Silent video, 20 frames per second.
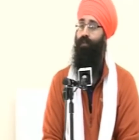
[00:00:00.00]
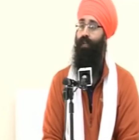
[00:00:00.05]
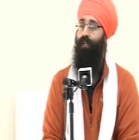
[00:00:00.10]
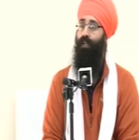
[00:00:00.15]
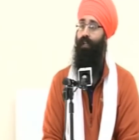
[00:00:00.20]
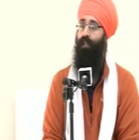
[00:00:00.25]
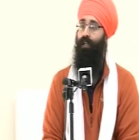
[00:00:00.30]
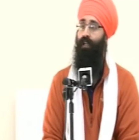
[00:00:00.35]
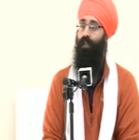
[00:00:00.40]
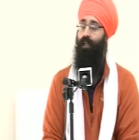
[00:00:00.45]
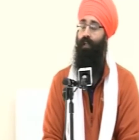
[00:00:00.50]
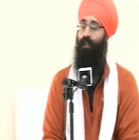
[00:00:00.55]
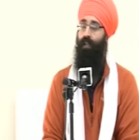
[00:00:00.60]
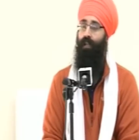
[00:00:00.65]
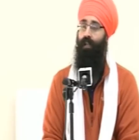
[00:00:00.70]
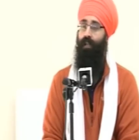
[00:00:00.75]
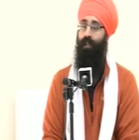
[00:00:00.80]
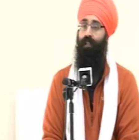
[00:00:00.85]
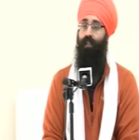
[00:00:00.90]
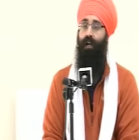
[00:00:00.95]
through it.
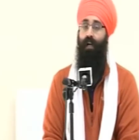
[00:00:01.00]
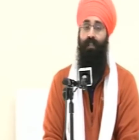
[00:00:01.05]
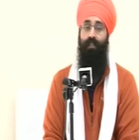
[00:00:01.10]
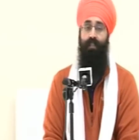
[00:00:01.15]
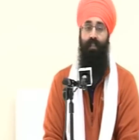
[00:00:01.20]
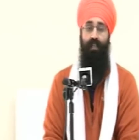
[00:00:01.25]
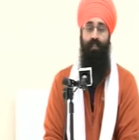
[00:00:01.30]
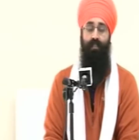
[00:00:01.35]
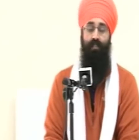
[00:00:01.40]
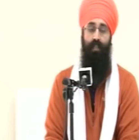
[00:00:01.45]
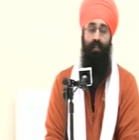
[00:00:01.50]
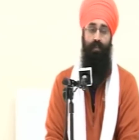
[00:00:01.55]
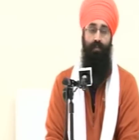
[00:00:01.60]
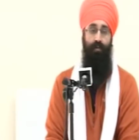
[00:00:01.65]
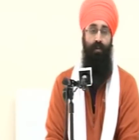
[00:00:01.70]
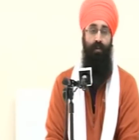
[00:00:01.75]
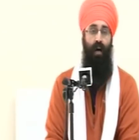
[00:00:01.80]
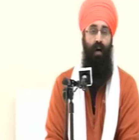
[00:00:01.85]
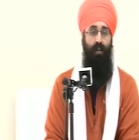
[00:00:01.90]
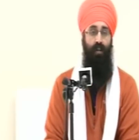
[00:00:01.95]
Tan Tan Sat
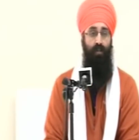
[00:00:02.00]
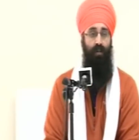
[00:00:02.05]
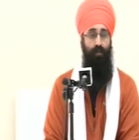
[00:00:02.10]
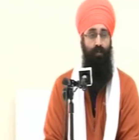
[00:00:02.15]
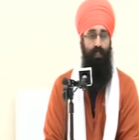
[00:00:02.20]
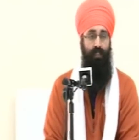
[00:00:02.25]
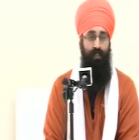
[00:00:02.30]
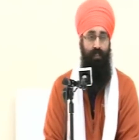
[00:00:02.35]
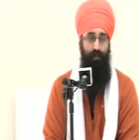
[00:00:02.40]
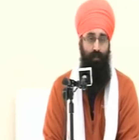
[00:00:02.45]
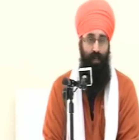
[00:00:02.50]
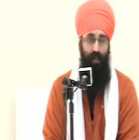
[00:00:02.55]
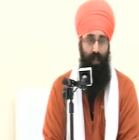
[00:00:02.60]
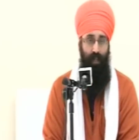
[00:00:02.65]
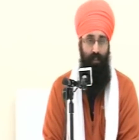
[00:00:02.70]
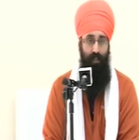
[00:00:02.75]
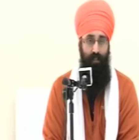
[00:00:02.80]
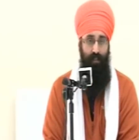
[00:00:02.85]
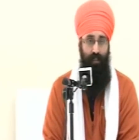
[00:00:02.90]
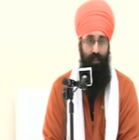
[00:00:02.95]
Guru Har Gobind Ji
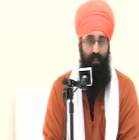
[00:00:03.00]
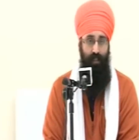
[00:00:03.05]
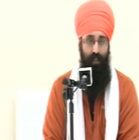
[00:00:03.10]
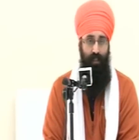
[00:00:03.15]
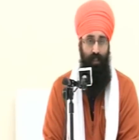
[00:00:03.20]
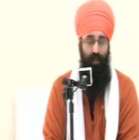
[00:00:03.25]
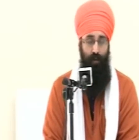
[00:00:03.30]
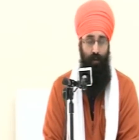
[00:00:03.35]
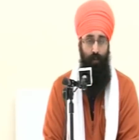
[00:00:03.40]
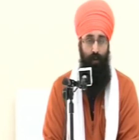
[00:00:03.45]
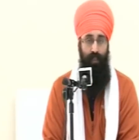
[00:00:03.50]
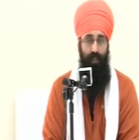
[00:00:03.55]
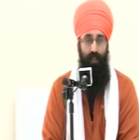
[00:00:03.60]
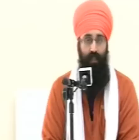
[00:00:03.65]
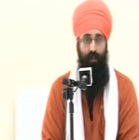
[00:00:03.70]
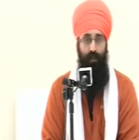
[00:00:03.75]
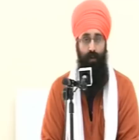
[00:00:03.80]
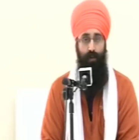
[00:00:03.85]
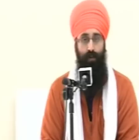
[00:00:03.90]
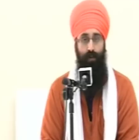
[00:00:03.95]
Maharaj. When
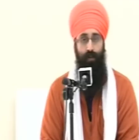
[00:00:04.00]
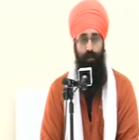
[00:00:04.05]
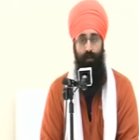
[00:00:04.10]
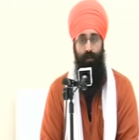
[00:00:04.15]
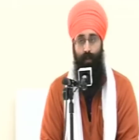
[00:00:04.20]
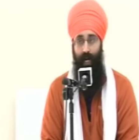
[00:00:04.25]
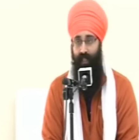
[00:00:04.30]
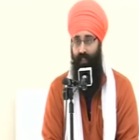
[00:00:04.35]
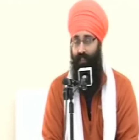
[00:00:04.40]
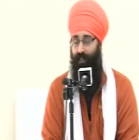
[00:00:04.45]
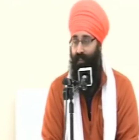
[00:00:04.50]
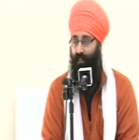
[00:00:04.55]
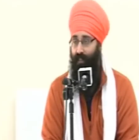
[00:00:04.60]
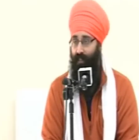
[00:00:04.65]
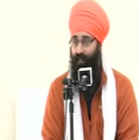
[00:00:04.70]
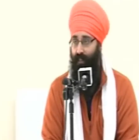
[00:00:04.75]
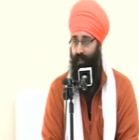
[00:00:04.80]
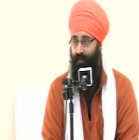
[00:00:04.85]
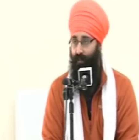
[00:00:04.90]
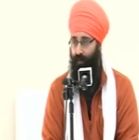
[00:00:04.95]
they go to
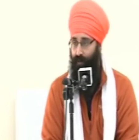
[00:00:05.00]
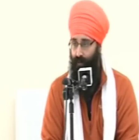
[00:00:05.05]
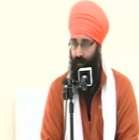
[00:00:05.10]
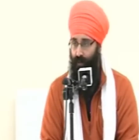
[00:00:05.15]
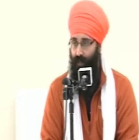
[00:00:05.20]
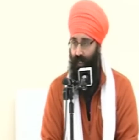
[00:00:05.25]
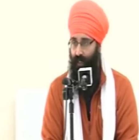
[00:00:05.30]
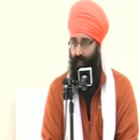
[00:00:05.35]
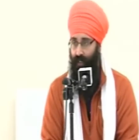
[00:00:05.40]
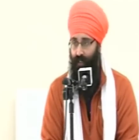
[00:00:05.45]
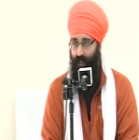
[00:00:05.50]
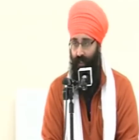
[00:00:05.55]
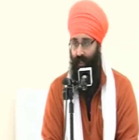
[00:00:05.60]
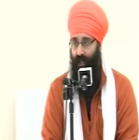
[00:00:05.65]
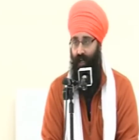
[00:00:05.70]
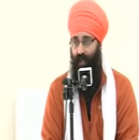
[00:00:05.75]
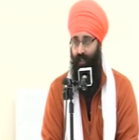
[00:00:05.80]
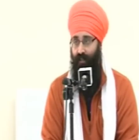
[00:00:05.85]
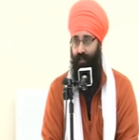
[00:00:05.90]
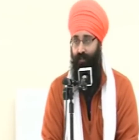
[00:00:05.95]
battle, if you look at the
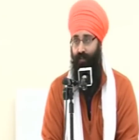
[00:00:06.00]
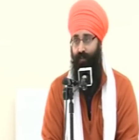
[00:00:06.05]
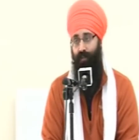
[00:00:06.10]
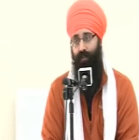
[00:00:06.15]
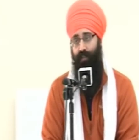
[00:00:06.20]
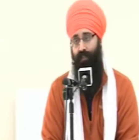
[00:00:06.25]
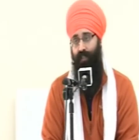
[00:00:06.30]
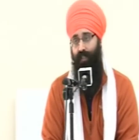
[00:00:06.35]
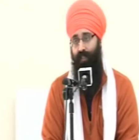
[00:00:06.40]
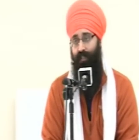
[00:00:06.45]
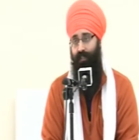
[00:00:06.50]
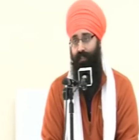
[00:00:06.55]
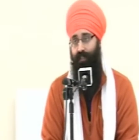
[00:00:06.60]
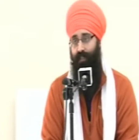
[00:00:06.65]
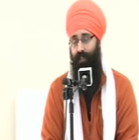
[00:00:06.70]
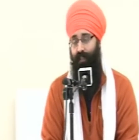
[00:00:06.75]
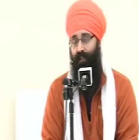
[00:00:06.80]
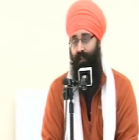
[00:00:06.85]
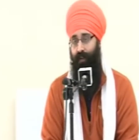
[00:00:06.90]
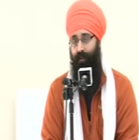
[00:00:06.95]
house of
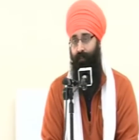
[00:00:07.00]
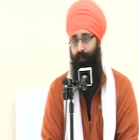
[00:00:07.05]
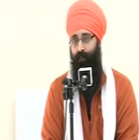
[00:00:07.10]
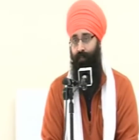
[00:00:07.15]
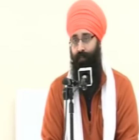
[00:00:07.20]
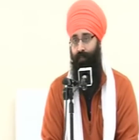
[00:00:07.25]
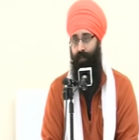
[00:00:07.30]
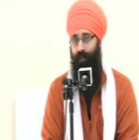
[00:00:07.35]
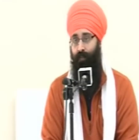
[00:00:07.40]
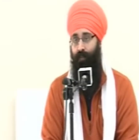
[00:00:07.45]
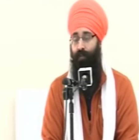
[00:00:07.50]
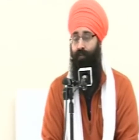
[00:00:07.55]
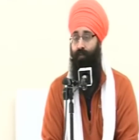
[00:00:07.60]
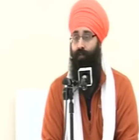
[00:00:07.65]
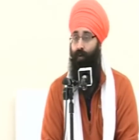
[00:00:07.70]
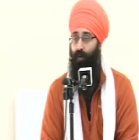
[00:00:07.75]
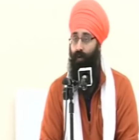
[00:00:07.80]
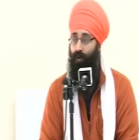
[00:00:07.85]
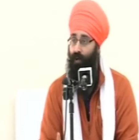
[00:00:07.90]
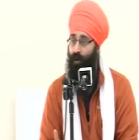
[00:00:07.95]
Gursikhs,
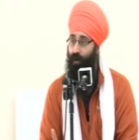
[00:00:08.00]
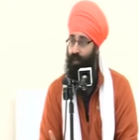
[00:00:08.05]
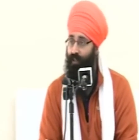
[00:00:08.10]
before